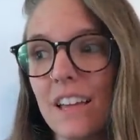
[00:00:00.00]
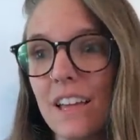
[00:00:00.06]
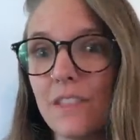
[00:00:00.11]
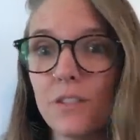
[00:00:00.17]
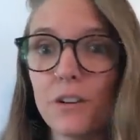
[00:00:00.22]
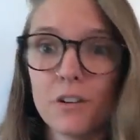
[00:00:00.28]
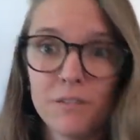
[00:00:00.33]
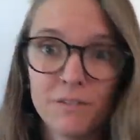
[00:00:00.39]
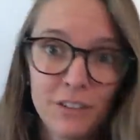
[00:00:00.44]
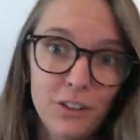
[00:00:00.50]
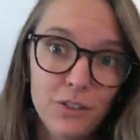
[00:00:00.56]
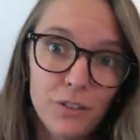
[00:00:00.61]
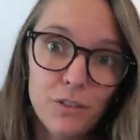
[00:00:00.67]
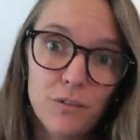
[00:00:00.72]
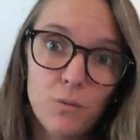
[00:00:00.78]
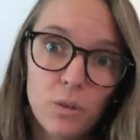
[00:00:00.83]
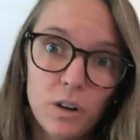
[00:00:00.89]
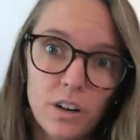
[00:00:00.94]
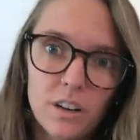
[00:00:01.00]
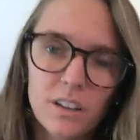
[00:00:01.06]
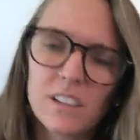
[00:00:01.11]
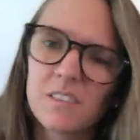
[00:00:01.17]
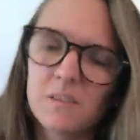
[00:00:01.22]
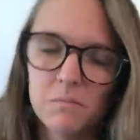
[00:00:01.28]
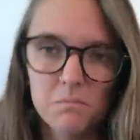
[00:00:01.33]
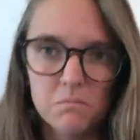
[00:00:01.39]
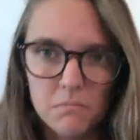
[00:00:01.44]
in their field of
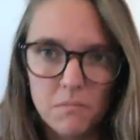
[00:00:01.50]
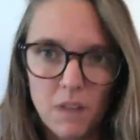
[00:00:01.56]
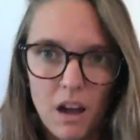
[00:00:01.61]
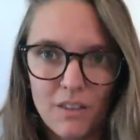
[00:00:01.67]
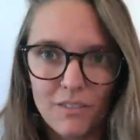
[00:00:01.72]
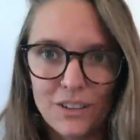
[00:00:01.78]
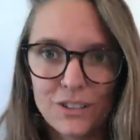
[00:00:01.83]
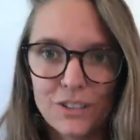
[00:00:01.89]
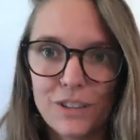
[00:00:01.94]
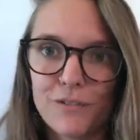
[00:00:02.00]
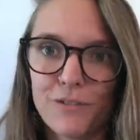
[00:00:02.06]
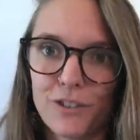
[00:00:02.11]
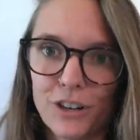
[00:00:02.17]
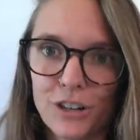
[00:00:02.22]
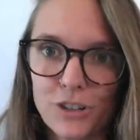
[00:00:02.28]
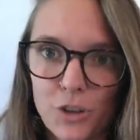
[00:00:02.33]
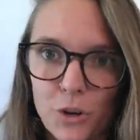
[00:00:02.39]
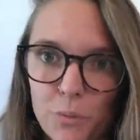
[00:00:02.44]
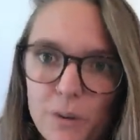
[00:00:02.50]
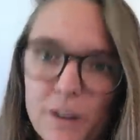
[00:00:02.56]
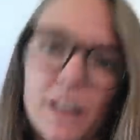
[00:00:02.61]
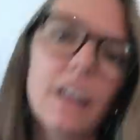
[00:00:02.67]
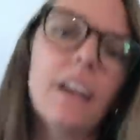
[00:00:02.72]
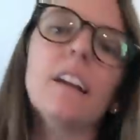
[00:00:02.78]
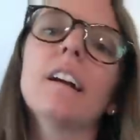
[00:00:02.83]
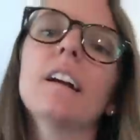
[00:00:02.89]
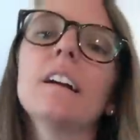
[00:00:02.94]
work, obviously for
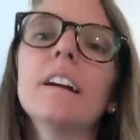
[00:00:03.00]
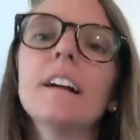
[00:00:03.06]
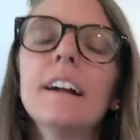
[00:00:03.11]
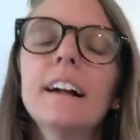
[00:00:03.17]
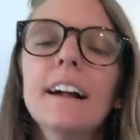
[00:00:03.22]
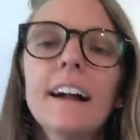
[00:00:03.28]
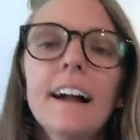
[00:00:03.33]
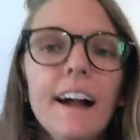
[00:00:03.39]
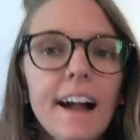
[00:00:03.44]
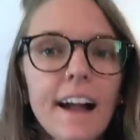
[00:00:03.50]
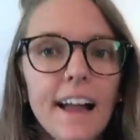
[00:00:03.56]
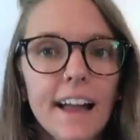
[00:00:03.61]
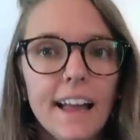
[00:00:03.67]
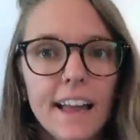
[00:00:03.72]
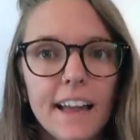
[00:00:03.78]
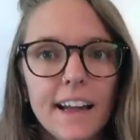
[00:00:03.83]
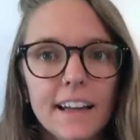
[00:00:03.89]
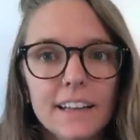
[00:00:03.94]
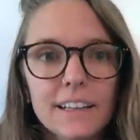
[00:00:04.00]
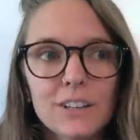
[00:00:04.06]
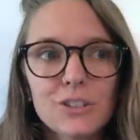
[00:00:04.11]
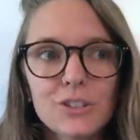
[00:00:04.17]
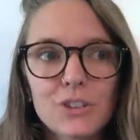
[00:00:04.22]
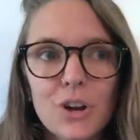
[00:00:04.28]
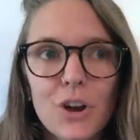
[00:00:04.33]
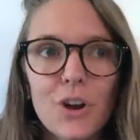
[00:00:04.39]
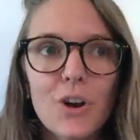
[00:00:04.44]
interpreting. And
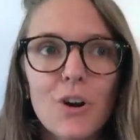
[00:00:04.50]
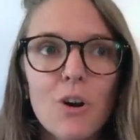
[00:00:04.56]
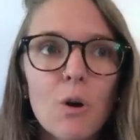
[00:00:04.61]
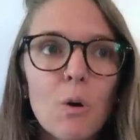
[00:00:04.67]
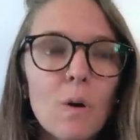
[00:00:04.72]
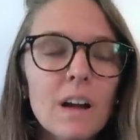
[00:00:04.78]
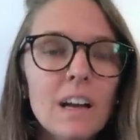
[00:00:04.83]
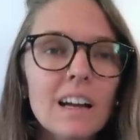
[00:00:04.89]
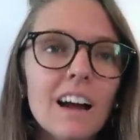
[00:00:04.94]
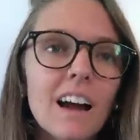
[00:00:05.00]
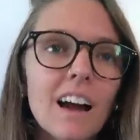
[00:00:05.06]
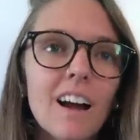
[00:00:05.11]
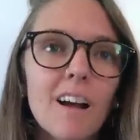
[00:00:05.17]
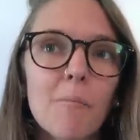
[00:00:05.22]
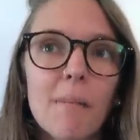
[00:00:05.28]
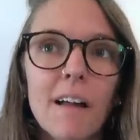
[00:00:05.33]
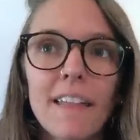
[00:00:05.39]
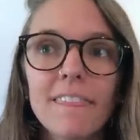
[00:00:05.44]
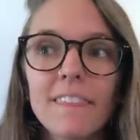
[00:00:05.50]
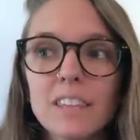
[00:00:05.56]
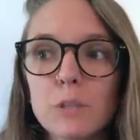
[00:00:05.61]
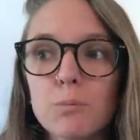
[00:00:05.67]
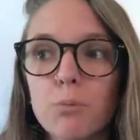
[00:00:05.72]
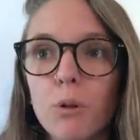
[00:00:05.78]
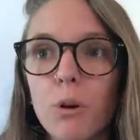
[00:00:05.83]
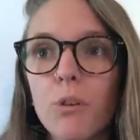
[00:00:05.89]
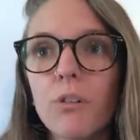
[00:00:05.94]
so um, in this
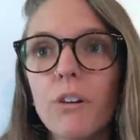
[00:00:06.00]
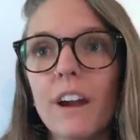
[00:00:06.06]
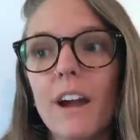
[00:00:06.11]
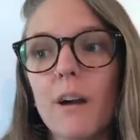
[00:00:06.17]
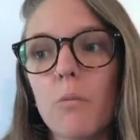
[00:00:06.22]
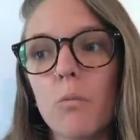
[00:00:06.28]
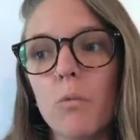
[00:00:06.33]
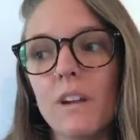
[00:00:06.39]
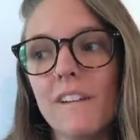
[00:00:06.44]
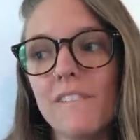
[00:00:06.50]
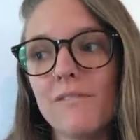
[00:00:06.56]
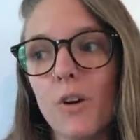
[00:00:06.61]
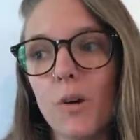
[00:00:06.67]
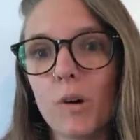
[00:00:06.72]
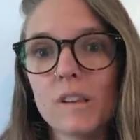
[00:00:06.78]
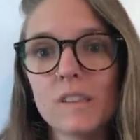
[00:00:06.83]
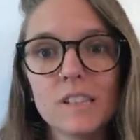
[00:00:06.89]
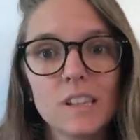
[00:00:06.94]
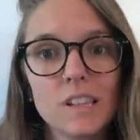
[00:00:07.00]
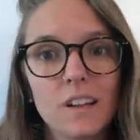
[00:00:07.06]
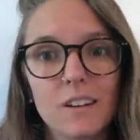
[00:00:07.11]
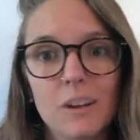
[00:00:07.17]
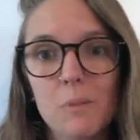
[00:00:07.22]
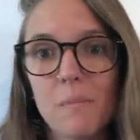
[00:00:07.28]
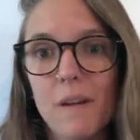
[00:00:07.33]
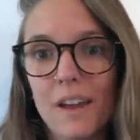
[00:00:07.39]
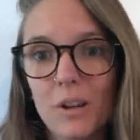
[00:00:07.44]
program, we focused a lot
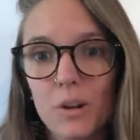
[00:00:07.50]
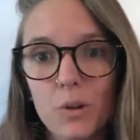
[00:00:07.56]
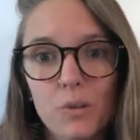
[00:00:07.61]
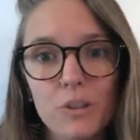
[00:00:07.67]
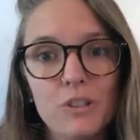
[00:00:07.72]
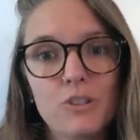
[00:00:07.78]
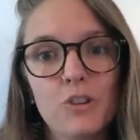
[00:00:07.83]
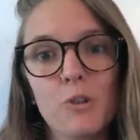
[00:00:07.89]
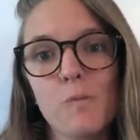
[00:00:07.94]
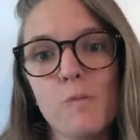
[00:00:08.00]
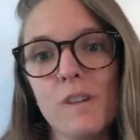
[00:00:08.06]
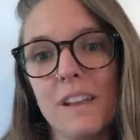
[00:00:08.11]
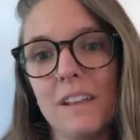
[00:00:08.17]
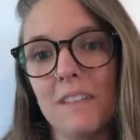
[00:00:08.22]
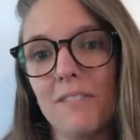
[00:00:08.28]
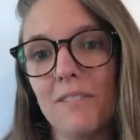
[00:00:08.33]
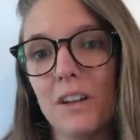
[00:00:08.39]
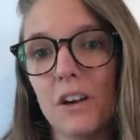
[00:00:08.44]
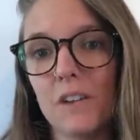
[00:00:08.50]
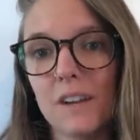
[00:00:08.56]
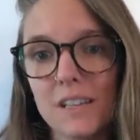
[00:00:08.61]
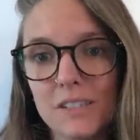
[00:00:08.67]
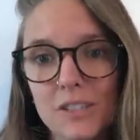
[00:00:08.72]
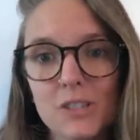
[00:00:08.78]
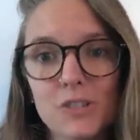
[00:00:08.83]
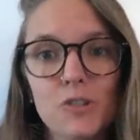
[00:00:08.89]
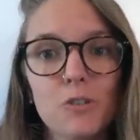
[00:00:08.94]
on medical interpreting,
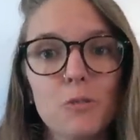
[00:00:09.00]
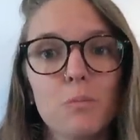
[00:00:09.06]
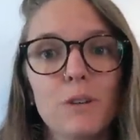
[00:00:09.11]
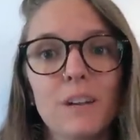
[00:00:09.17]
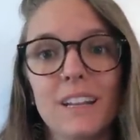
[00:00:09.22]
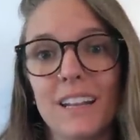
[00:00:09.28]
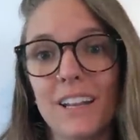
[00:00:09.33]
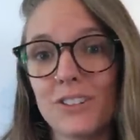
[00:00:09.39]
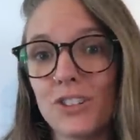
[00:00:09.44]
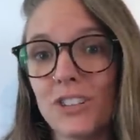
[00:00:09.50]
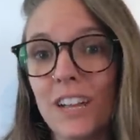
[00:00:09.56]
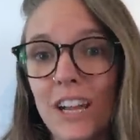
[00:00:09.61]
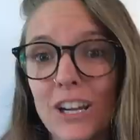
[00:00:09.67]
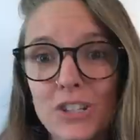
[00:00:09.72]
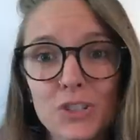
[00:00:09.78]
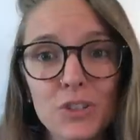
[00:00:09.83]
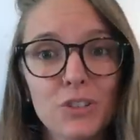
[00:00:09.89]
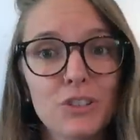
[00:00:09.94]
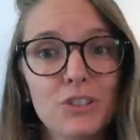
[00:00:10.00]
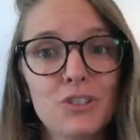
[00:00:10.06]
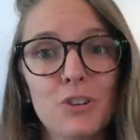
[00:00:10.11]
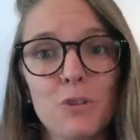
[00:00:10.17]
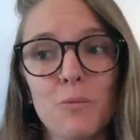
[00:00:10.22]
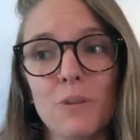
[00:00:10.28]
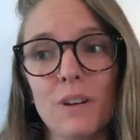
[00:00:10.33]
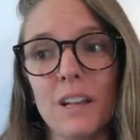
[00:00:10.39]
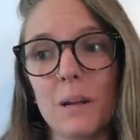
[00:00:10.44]
VRS interpreting, educational
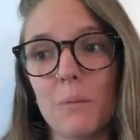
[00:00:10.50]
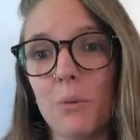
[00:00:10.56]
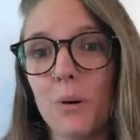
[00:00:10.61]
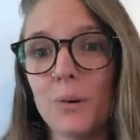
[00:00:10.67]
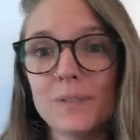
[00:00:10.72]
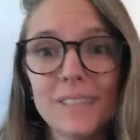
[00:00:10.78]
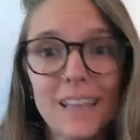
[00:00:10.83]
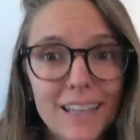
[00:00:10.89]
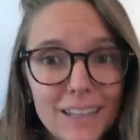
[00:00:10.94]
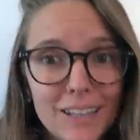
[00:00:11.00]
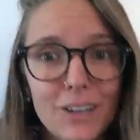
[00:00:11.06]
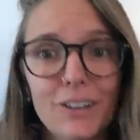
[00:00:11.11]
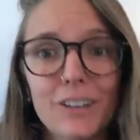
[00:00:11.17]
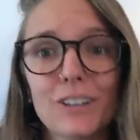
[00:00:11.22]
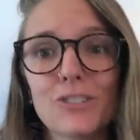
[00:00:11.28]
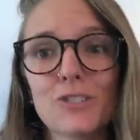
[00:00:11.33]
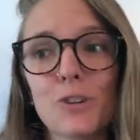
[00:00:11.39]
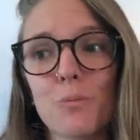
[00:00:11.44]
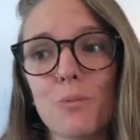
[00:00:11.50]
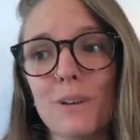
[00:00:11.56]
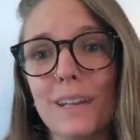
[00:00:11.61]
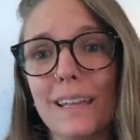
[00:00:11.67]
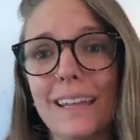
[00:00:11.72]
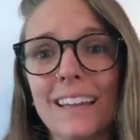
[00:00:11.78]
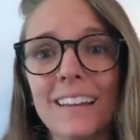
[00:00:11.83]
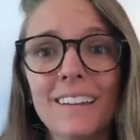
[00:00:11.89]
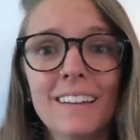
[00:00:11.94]
interpreting, post-secondary
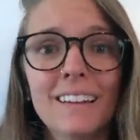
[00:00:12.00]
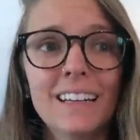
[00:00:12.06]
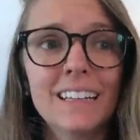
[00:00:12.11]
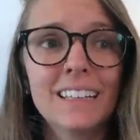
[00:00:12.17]
interpreting,